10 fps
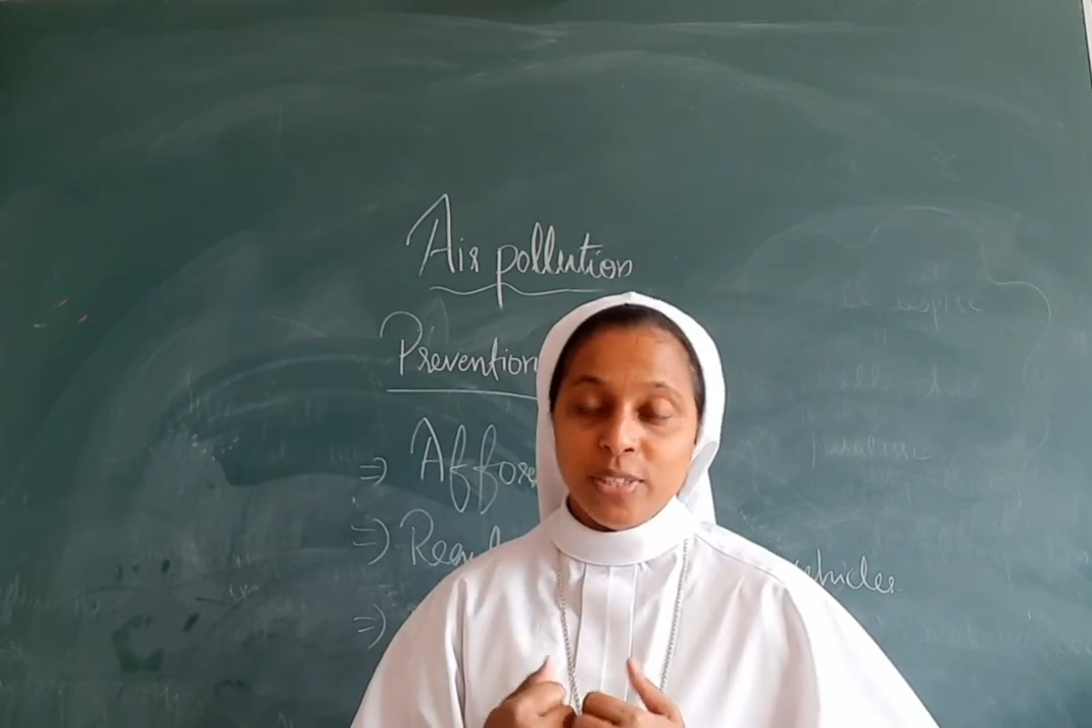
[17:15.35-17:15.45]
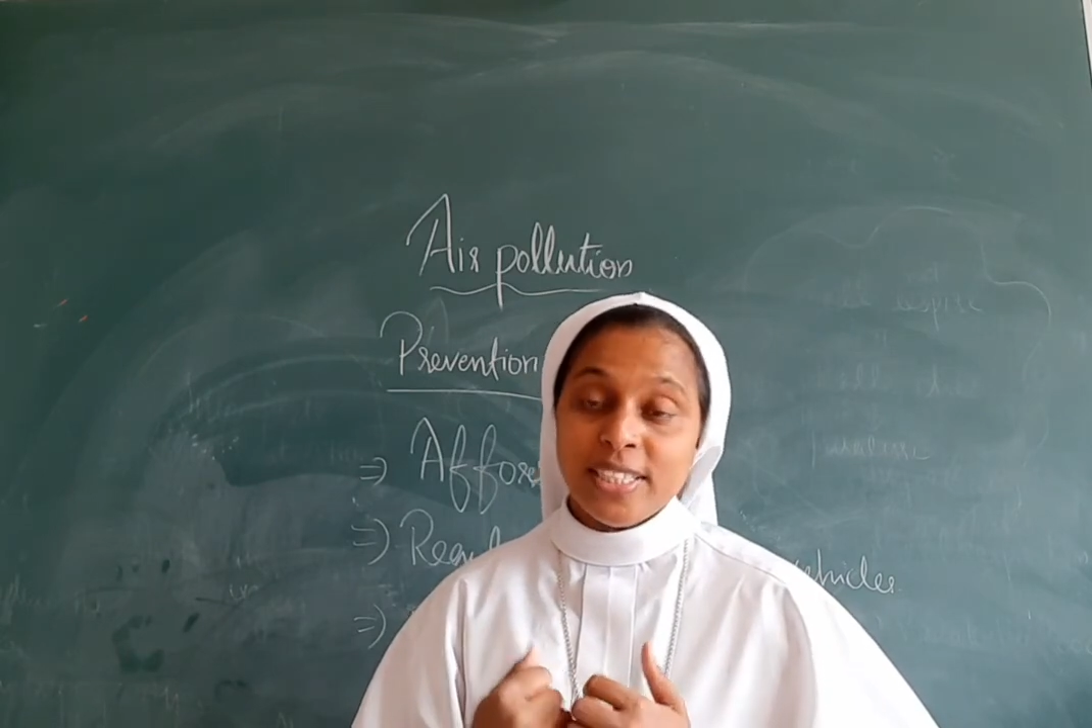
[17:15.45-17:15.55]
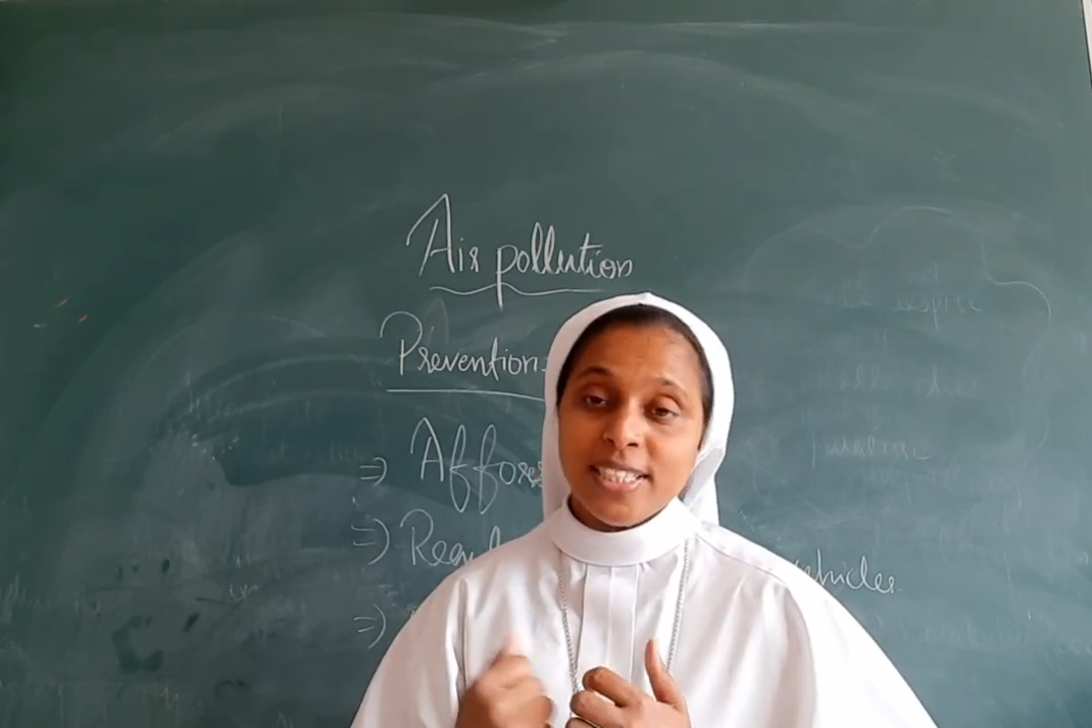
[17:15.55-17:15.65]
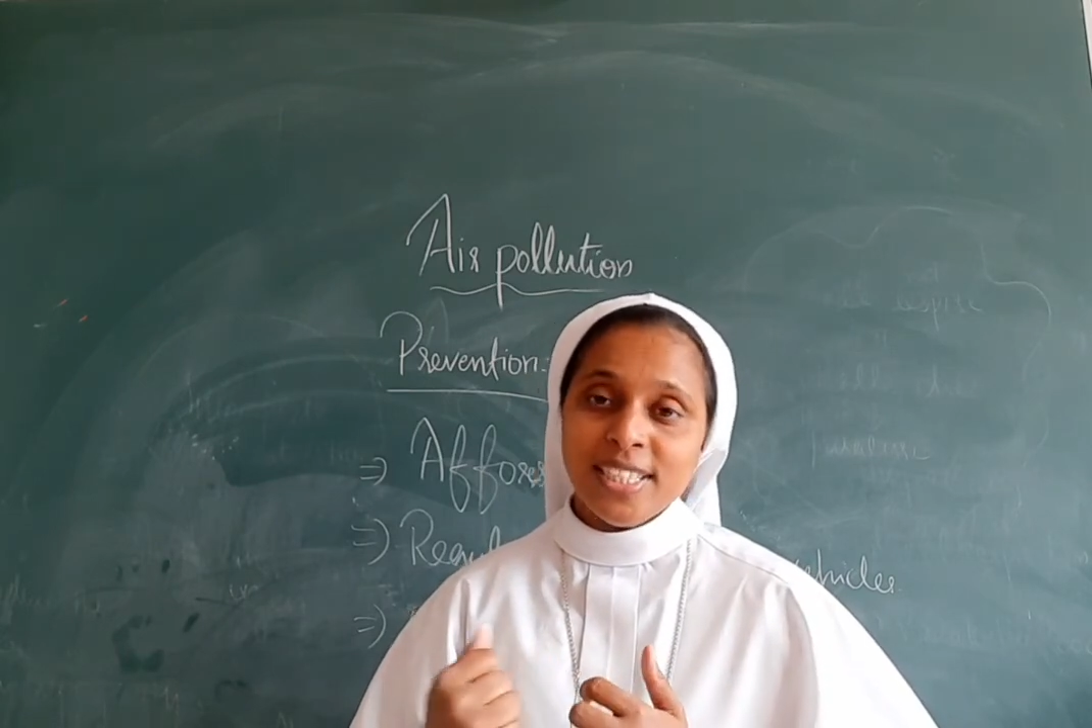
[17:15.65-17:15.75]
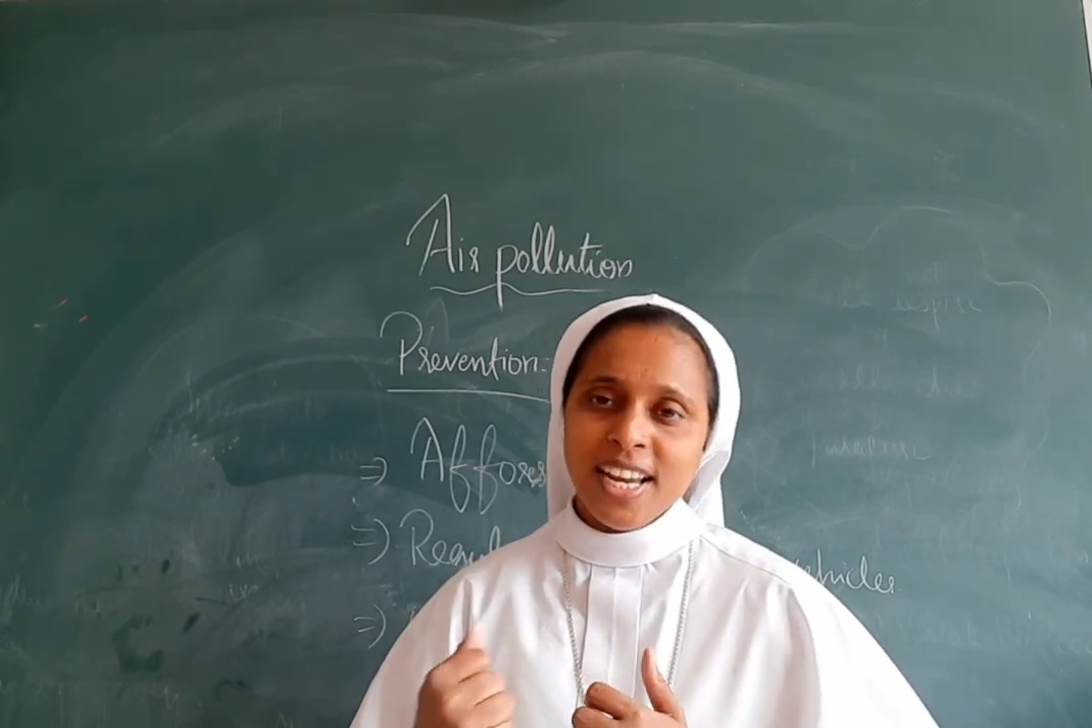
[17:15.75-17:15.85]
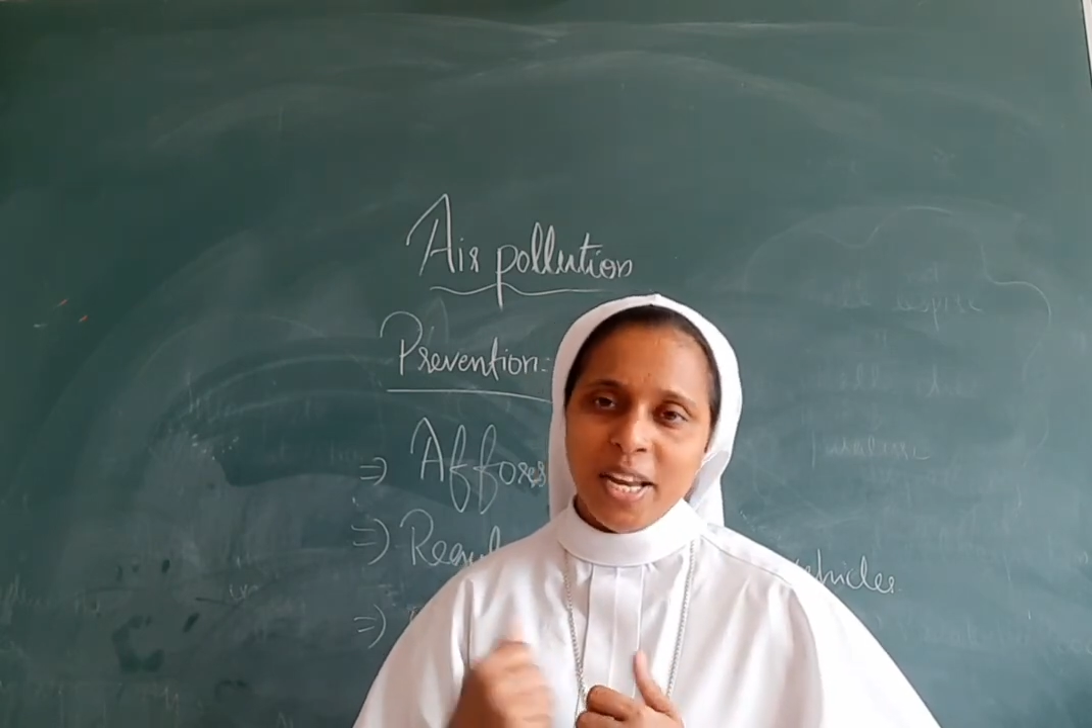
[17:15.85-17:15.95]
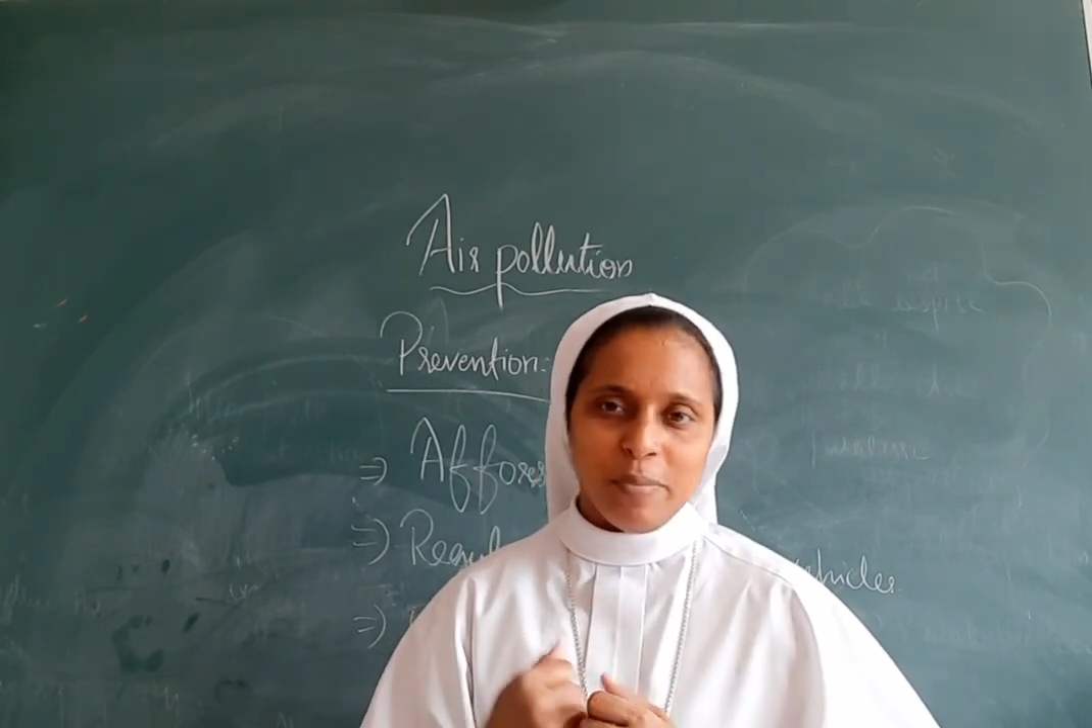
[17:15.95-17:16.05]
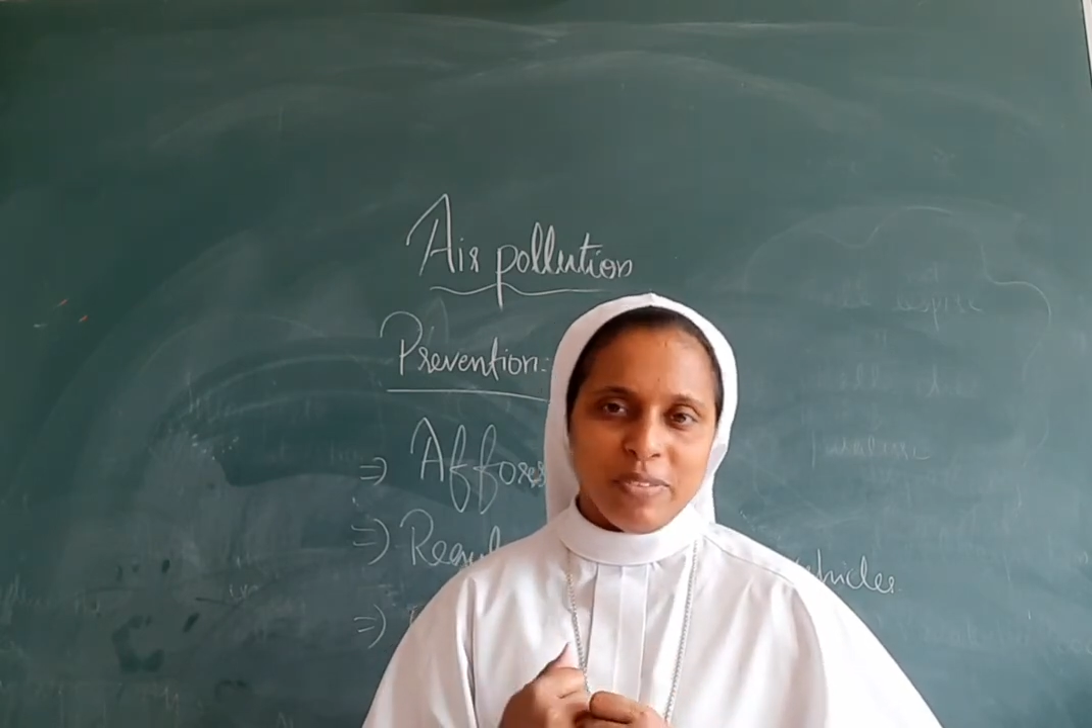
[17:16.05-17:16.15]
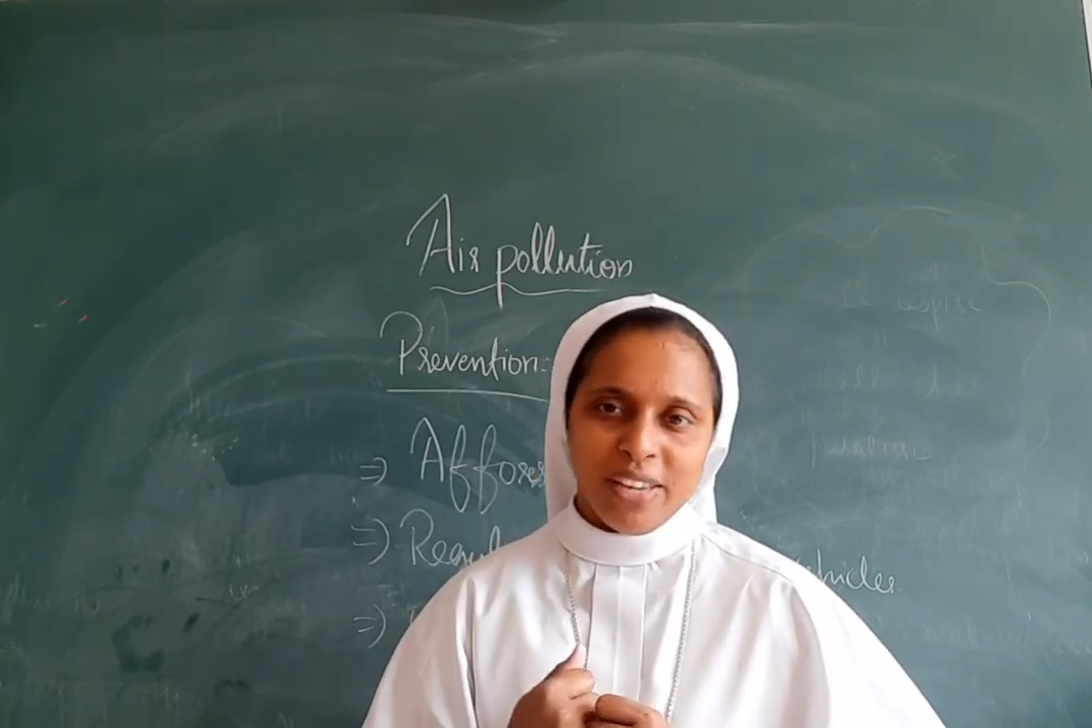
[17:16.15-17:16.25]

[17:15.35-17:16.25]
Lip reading: to a certain limit